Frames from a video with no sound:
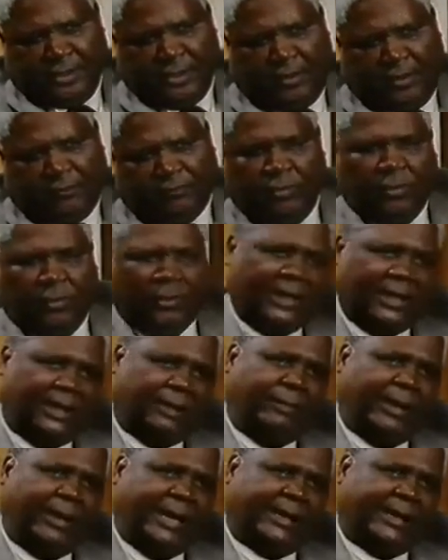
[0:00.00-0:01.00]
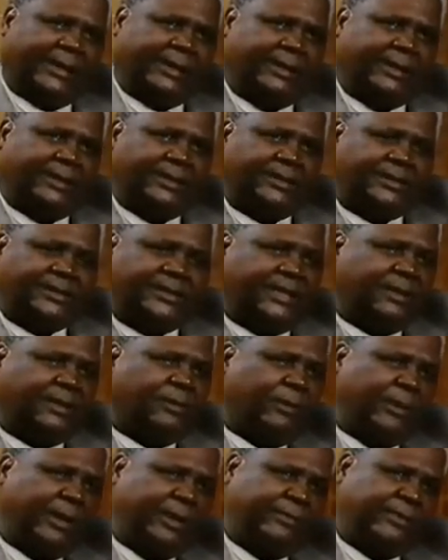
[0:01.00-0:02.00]
of looking back,
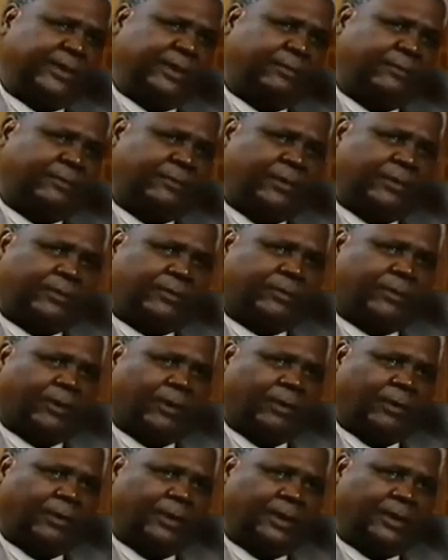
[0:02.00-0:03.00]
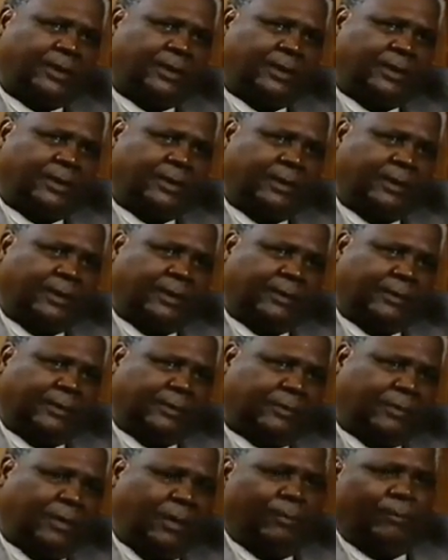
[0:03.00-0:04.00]
seeing where they've gone wrong,
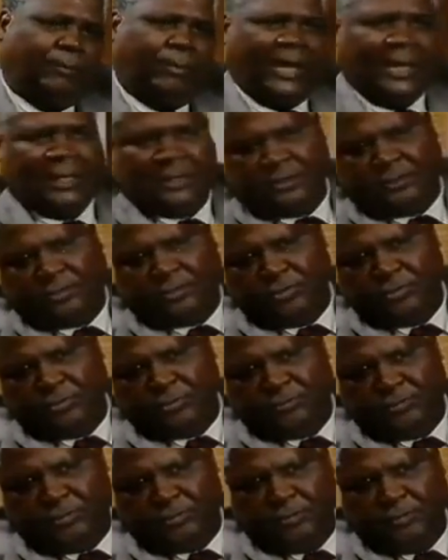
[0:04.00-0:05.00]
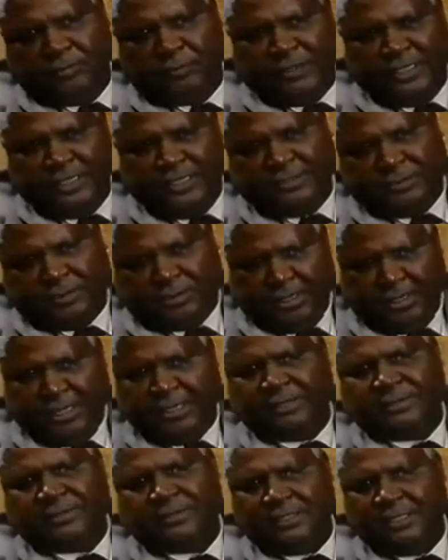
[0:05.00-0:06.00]
go back to
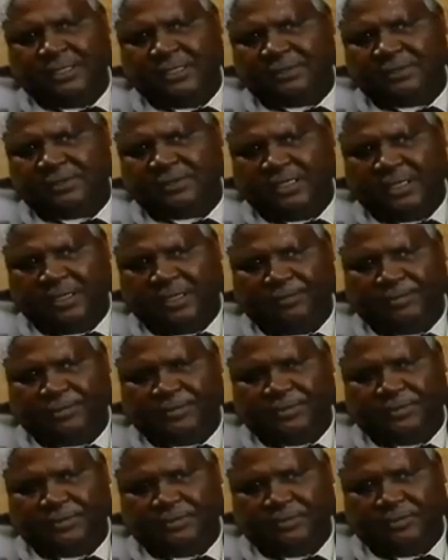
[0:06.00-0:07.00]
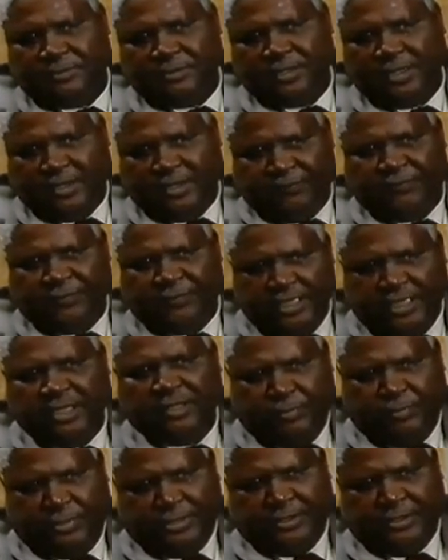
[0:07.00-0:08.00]
retrace their steps, if
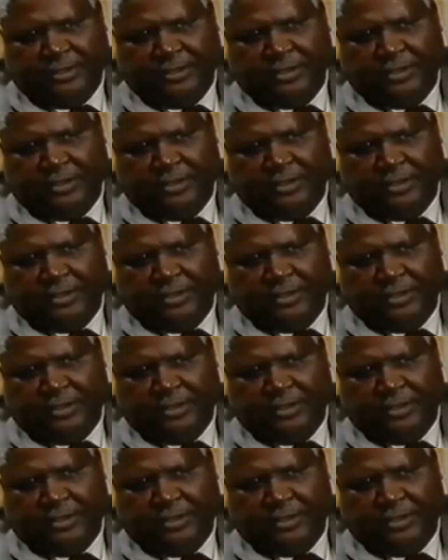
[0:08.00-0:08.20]
need be,